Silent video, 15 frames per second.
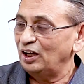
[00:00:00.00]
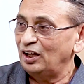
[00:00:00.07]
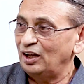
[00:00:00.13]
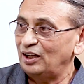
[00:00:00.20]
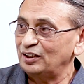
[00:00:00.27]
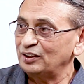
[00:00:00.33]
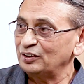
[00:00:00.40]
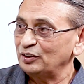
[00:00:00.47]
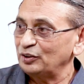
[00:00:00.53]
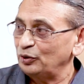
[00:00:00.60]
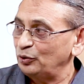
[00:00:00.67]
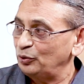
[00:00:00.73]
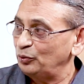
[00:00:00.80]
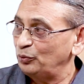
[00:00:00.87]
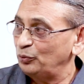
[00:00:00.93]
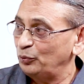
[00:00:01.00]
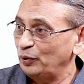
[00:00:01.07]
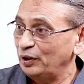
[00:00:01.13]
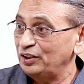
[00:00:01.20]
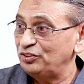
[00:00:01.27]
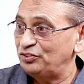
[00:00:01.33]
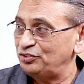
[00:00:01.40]
are
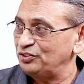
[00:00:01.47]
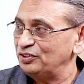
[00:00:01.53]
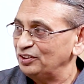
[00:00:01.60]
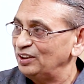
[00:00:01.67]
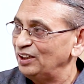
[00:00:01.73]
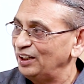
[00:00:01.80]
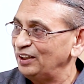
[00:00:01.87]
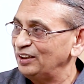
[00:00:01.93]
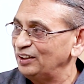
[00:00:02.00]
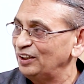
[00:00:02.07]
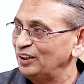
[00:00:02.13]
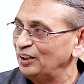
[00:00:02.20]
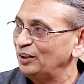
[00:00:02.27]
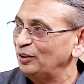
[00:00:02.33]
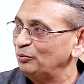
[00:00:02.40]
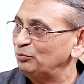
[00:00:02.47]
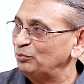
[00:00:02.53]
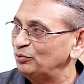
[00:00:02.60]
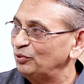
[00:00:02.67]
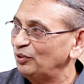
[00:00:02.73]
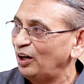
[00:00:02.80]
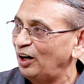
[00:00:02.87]
quenched, and
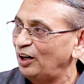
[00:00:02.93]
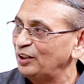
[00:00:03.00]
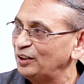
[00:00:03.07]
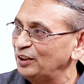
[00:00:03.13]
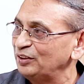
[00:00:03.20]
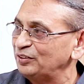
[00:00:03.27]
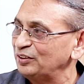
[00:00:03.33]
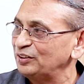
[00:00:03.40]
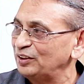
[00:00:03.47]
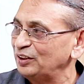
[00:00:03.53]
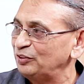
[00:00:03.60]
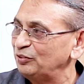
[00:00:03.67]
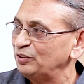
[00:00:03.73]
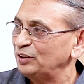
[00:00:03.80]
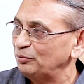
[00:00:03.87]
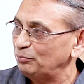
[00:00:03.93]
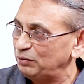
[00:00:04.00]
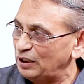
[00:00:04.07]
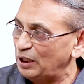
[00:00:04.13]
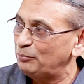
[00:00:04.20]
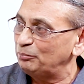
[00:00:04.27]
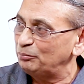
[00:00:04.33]
hardness is get we
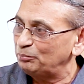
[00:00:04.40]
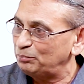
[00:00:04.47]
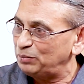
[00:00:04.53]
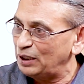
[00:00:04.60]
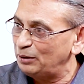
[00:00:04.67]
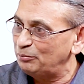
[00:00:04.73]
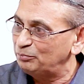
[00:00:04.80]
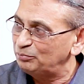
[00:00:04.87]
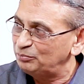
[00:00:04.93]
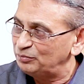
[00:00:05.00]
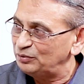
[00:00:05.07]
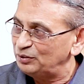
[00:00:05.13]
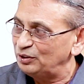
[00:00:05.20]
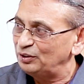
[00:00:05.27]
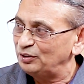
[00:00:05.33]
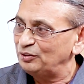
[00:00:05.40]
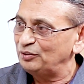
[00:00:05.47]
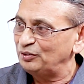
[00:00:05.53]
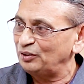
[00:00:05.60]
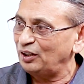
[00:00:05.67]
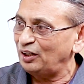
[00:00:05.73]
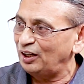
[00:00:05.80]
flame
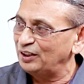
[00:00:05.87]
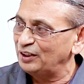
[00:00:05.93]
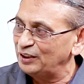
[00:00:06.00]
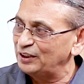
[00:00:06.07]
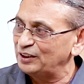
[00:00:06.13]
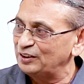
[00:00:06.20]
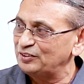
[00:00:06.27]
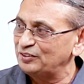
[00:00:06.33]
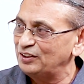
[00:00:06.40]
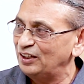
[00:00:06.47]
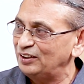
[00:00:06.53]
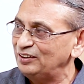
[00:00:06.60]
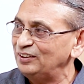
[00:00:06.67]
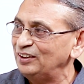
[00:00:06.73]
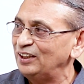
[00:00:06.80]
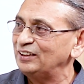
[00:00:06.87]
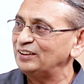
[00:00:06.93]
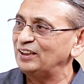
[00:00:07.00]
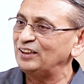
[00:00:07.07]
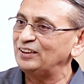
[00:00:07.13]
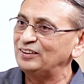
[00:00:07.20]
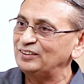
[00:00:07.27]
hardening is done,
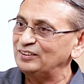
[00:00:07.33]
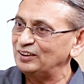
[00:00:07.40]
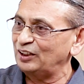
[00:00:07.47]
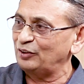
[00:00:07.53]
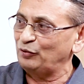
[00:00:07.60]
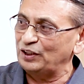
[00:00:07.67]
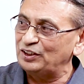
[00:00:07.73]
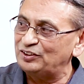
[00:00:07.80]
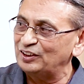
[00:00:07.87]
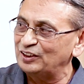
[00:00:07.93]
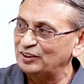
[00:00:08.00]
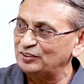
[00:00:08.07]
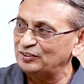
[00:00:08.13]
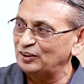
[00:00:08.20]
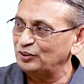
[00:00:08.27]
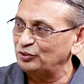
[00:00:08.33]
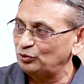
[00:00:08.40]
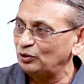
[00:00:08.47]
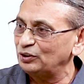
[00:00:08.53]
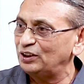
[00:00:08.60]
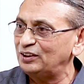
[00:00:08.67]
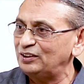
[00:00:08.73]
and then the quenching is done
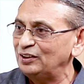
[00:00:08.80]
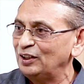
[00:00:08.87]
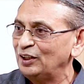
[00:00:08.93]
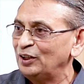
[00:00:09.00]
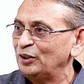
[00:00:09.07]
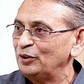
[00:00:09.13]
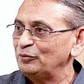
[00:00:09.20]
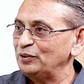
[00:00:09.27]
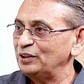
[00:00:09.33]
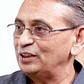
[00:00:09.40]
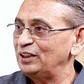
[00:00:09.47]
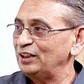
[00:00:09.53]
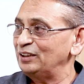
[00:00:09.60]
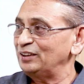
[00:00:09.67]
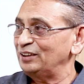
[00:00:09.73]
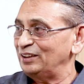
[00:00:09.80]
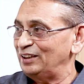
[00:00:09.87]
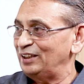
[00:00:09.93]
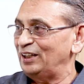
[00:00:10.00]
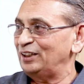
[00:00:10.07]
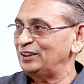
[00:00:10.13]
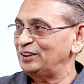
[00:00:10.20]
so that we
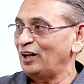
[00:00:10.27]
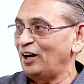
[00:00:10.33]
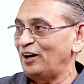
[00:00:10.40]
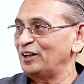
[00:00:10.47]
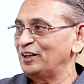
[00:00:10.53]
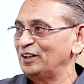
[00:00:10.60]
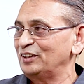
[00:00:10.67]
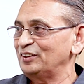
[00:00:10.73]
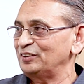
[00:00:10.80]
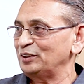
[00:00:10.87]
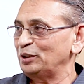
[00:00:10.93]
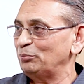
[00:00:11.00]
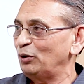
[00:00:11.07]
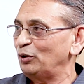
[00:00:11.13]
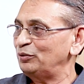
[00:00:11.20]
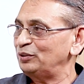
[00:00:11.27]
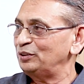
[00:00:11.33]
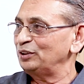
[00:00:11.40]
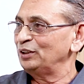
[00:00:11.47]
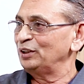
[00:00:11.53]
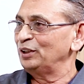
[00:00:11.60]
can get the hardness about